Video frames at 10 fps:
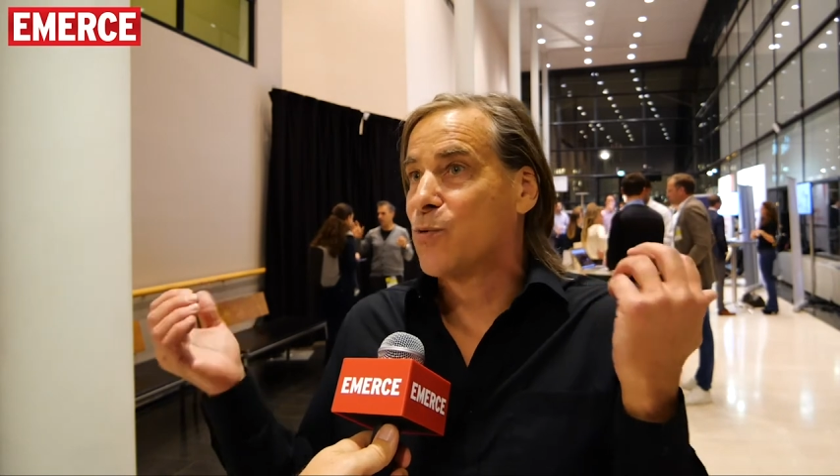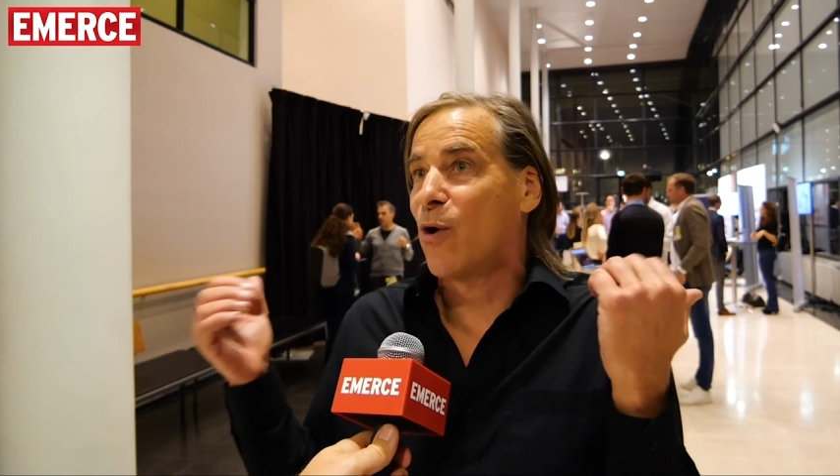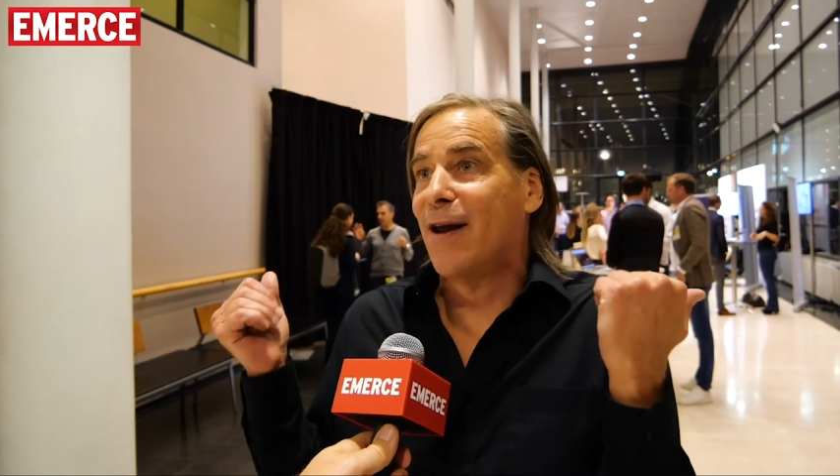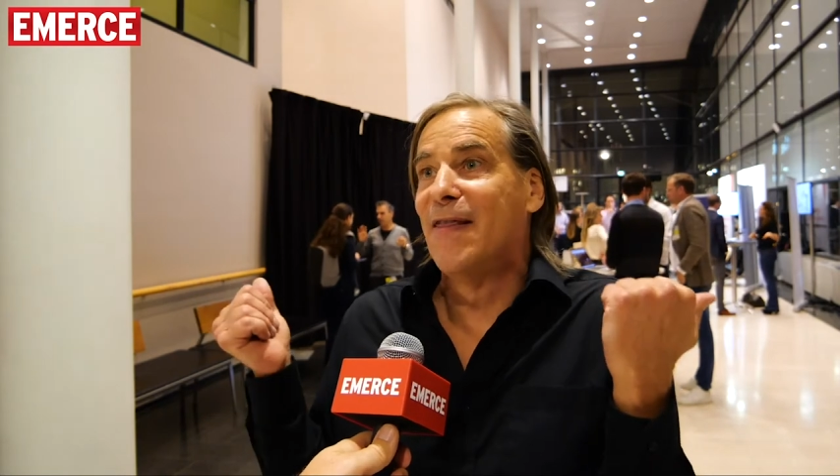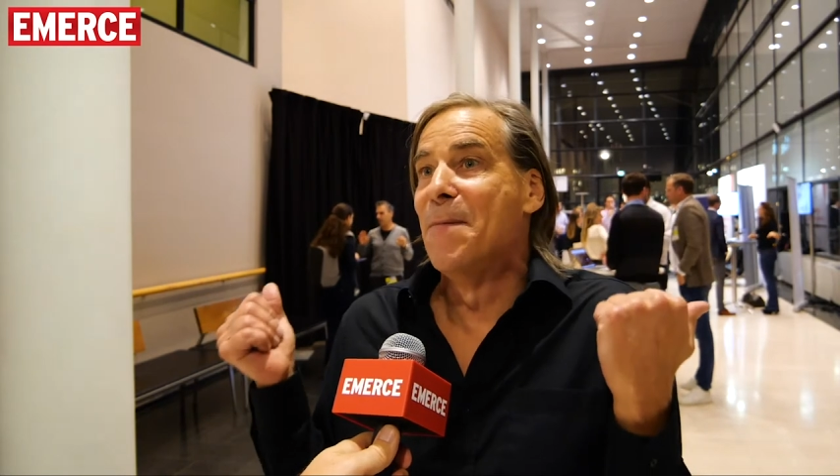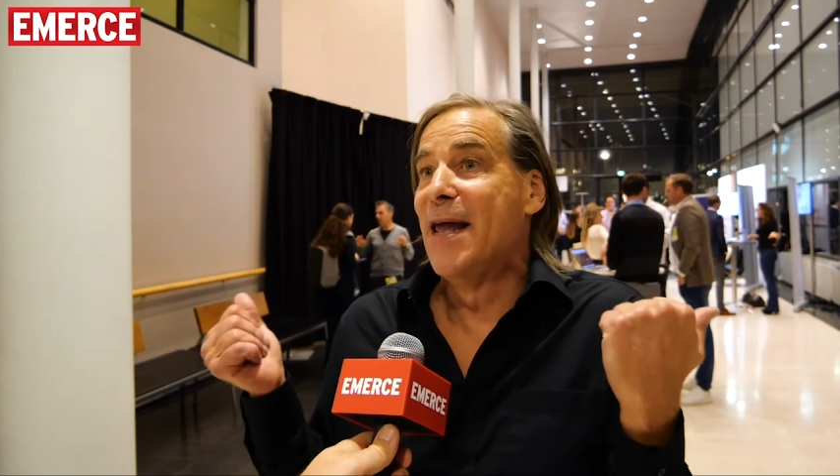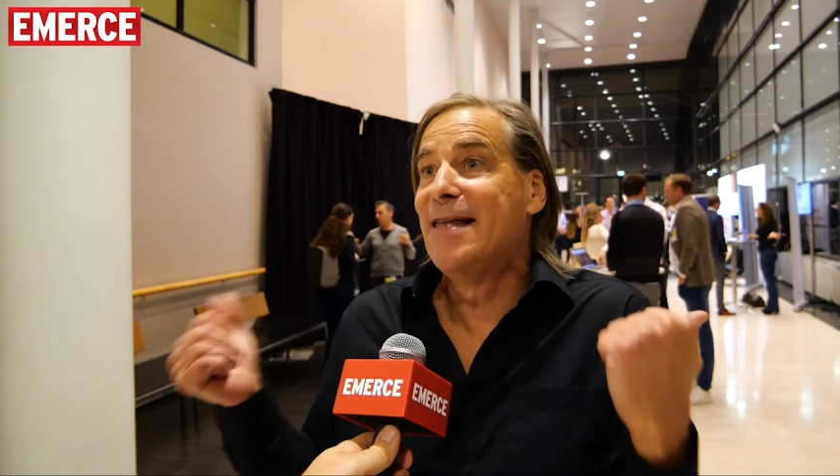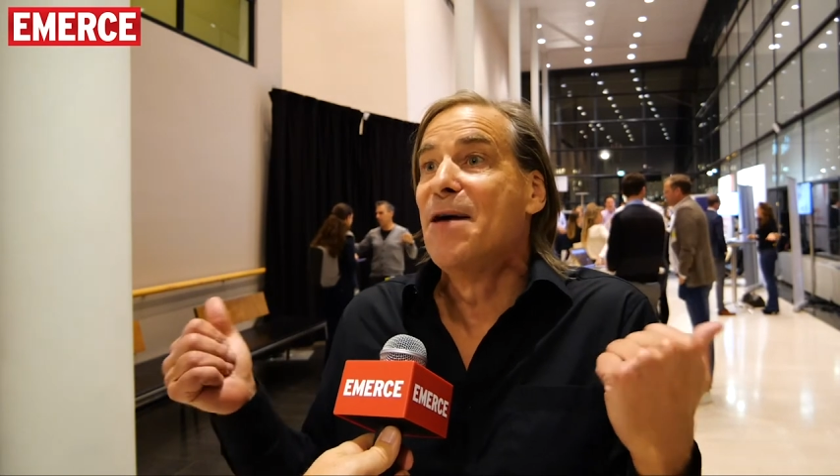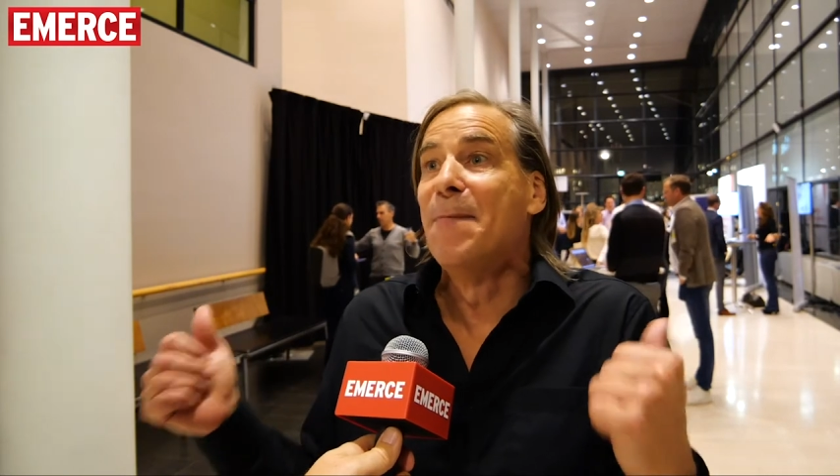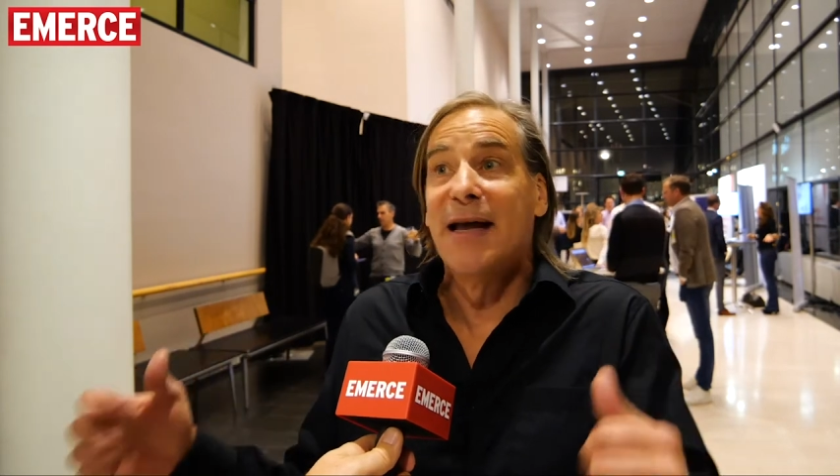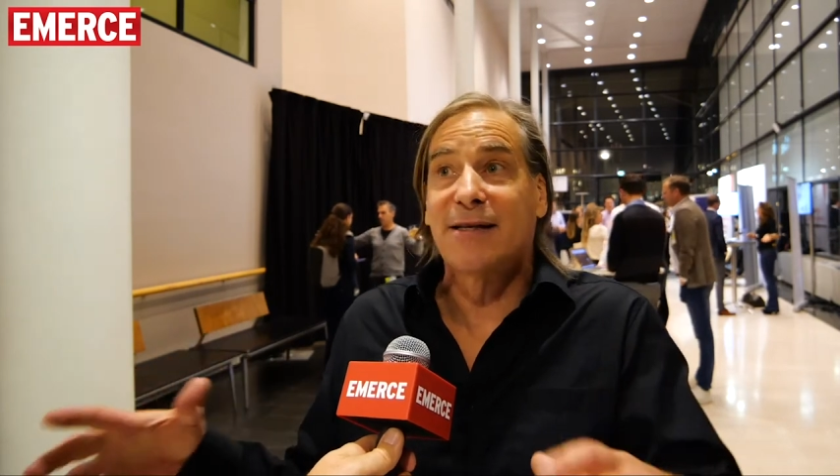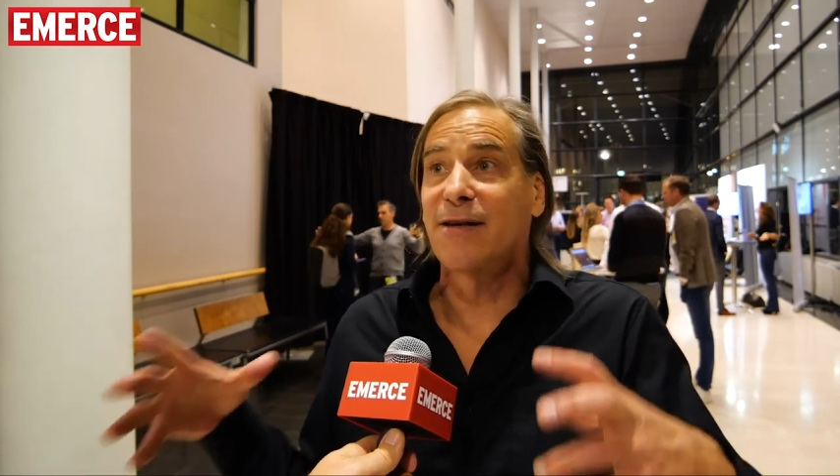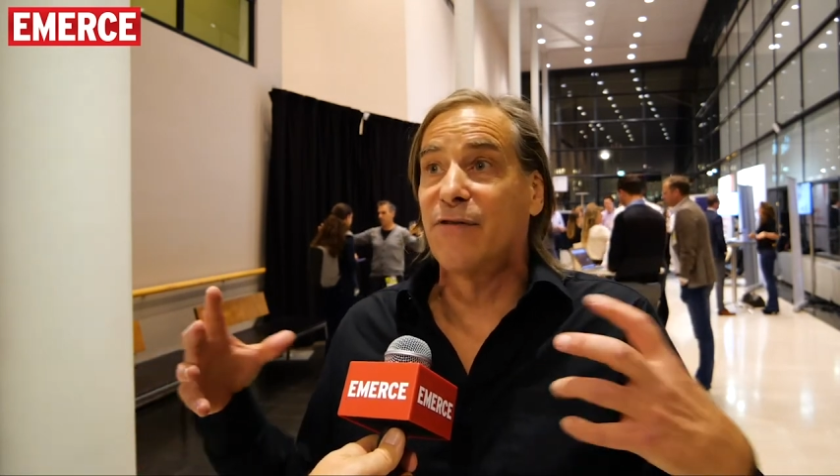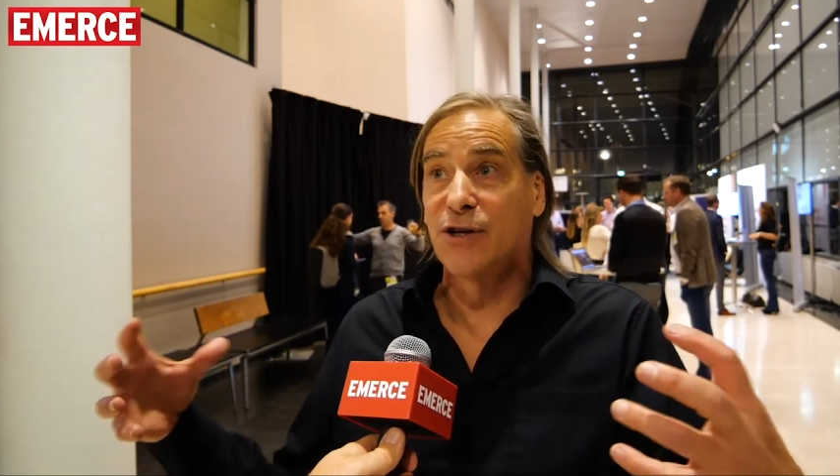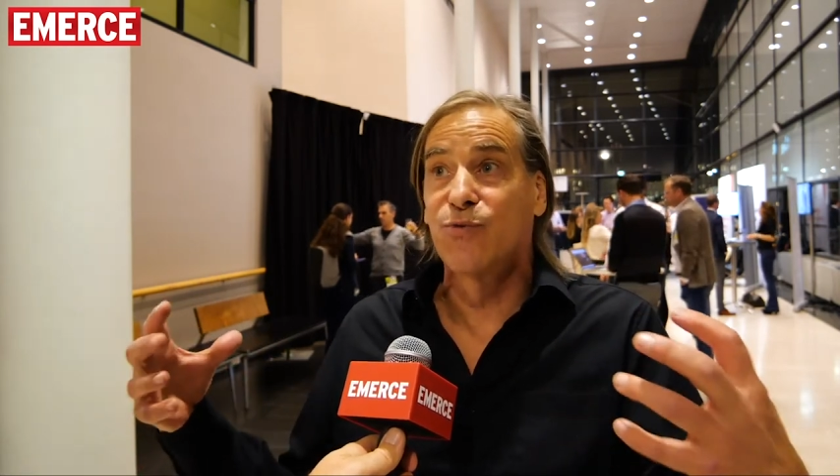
we're in the midst of this